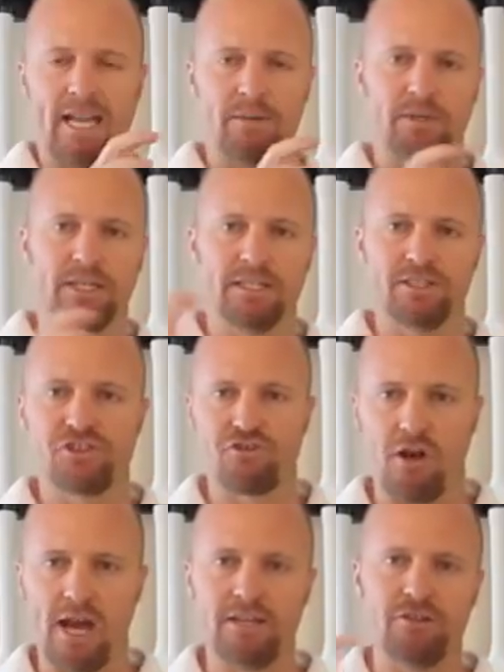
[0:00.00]
and I'm gonna
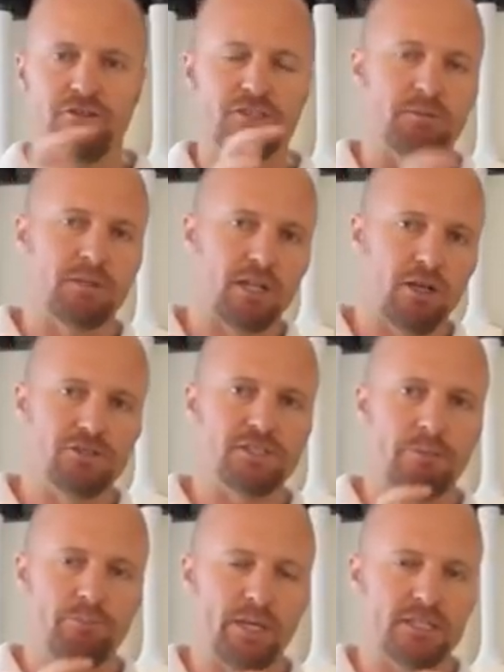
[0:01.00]
try to do some
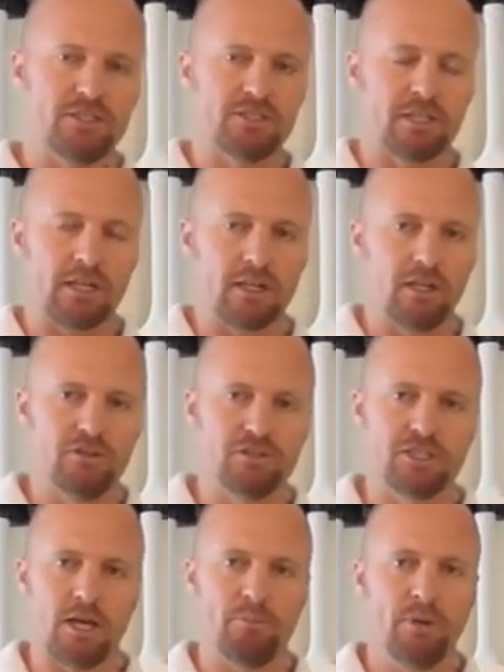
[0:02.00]
close-up pictures and
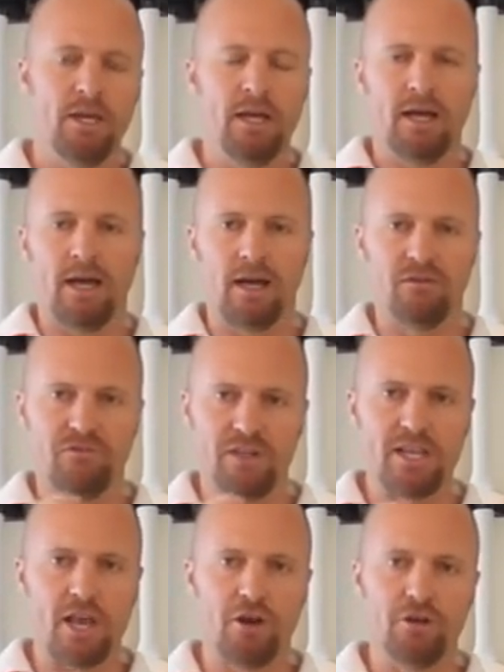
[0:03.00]
close-up
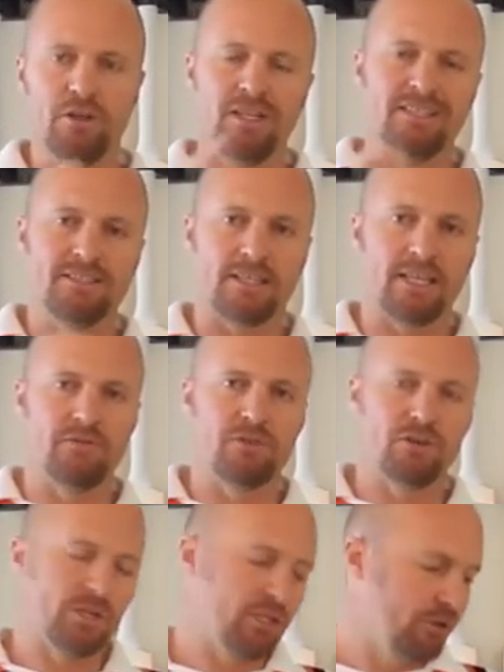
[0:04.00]
video to give
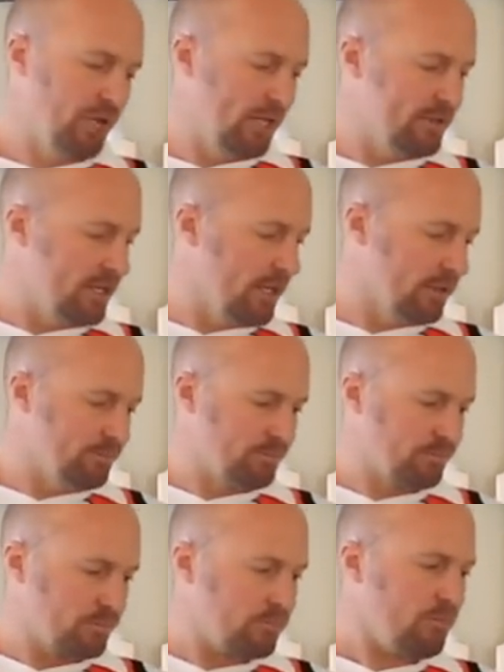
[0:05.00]
you a good idea
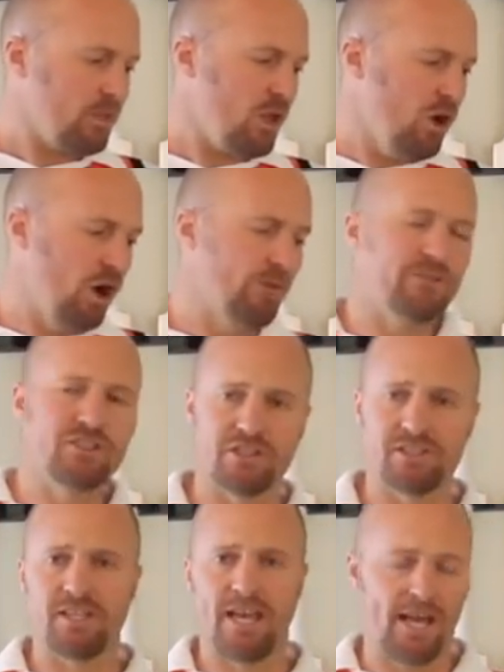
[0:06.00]
of
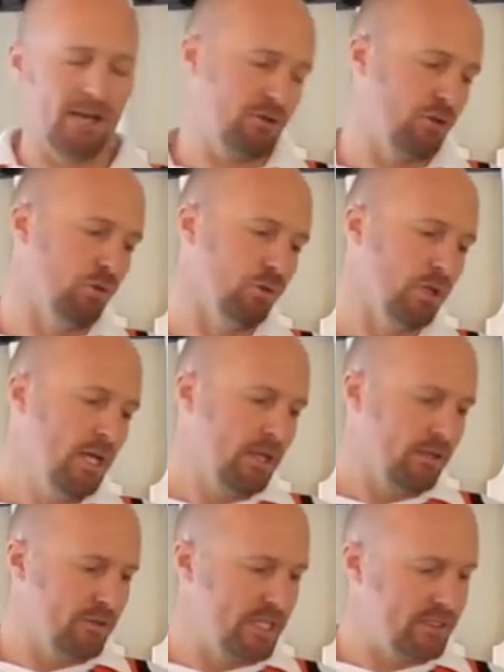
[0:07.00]
just how cool
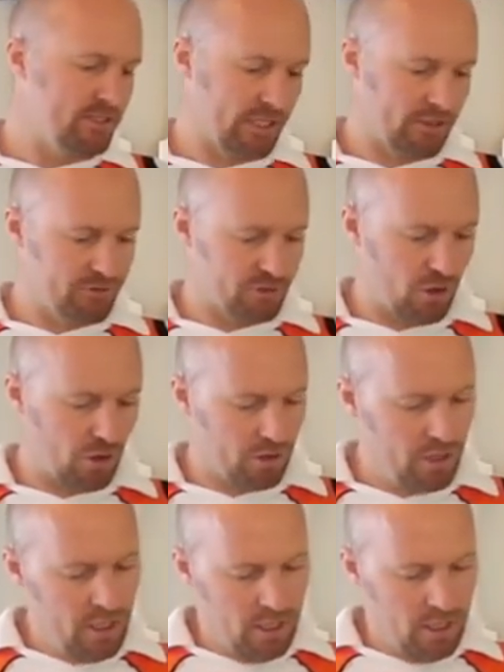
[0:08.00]
these stickers are.